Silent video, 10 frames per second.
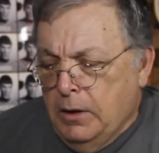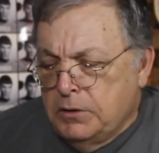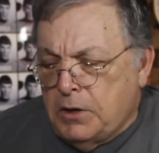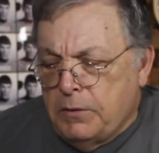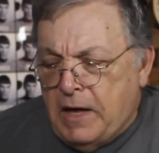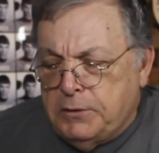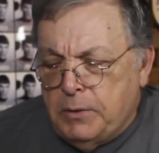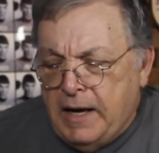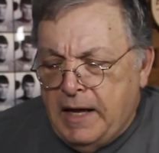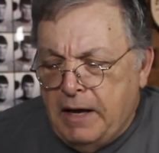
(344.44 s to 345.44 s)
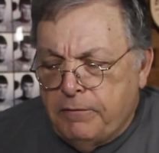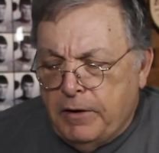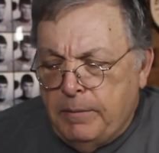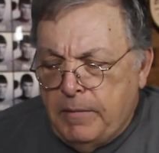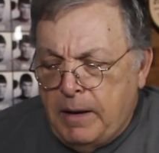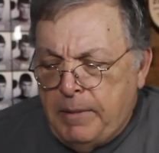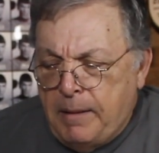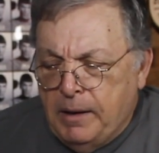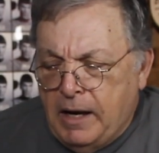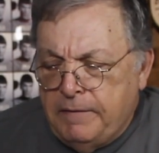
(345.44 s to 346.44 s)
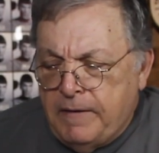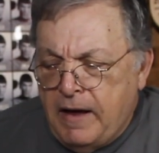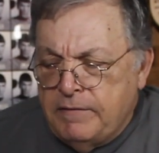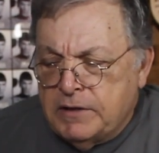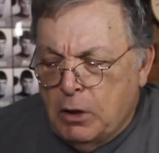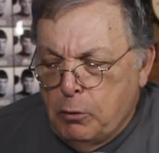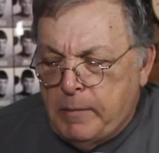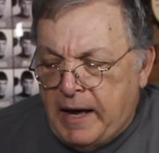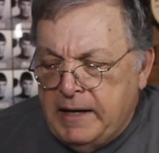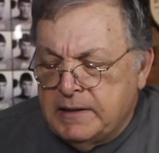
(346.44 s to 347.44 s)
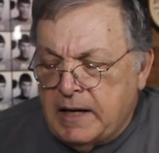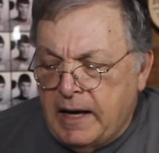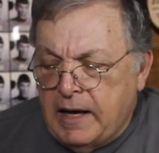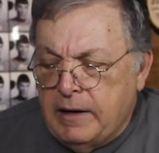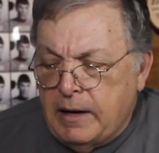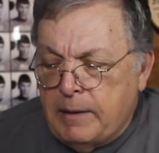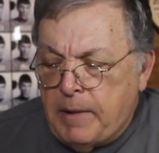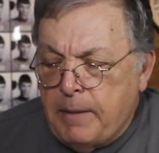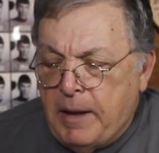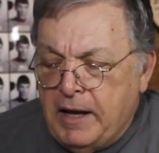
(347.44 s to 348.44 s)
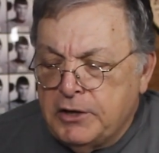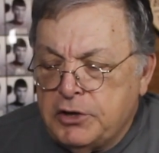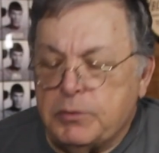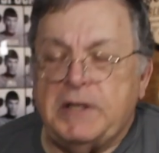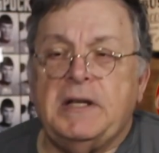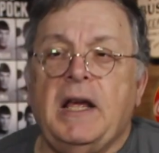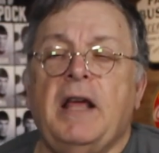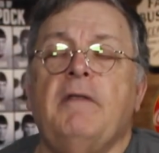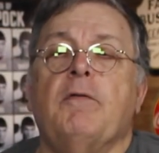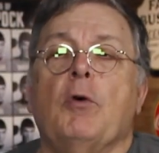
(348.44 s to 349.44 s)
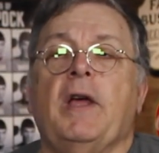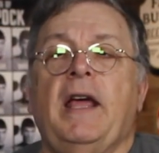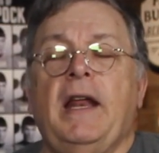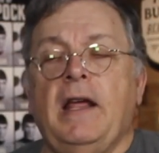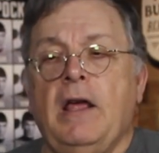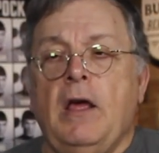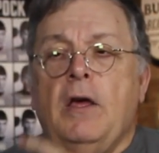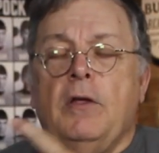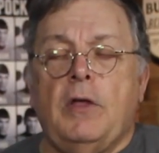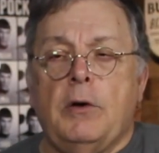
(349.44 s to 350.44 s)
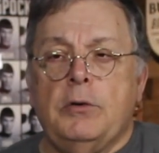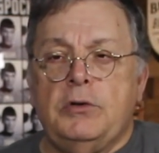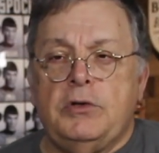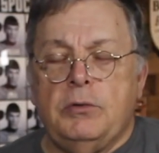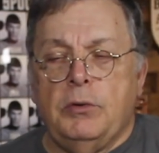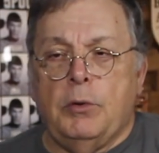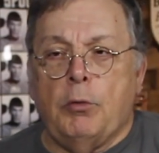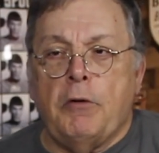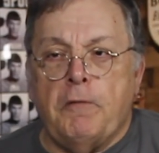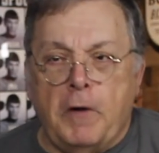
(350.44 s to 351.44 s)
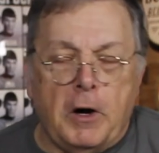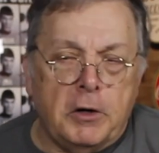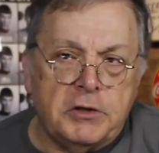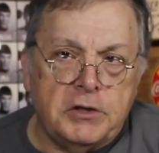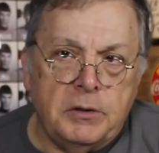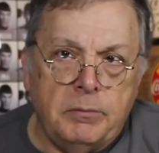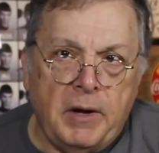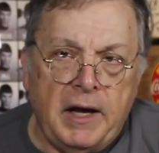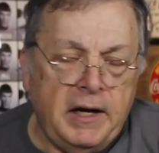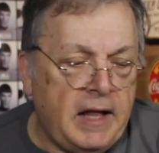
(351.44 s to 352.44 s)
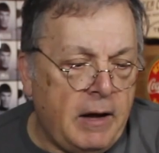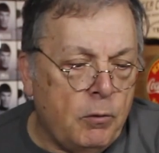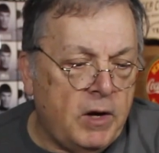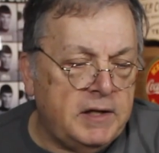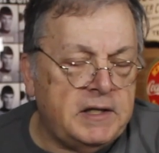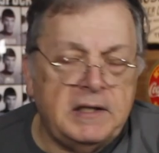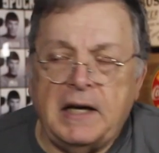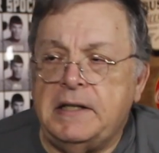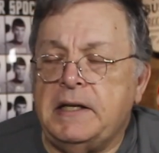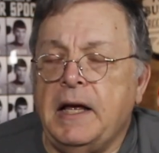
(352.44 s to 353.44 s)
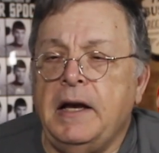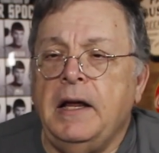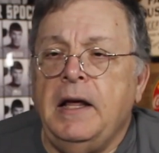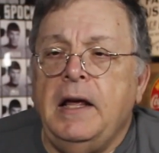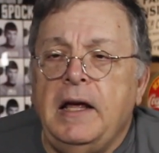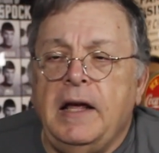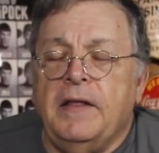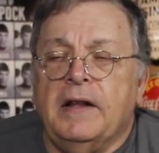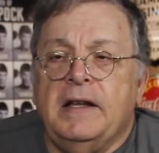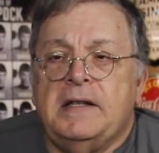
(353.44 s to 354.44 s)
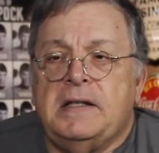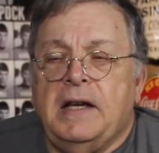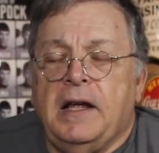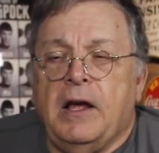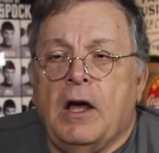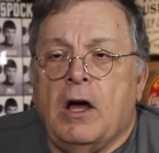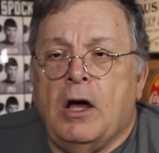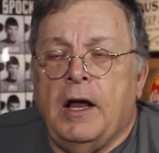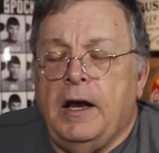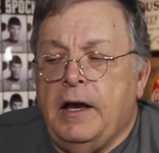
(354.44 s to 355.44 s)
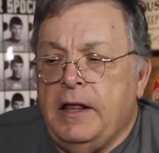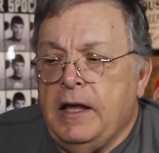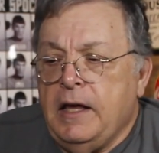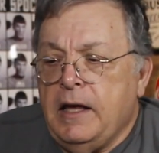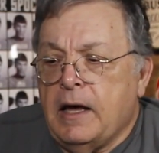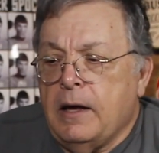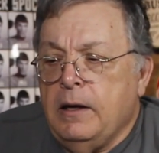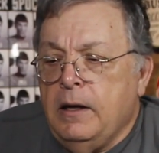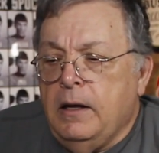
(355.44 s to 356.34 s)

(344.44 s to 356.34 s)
So that's what I get from Babylon 5 Soulmates, and my apologies once again for getting those reversed, but that was, as I said, in the listing on the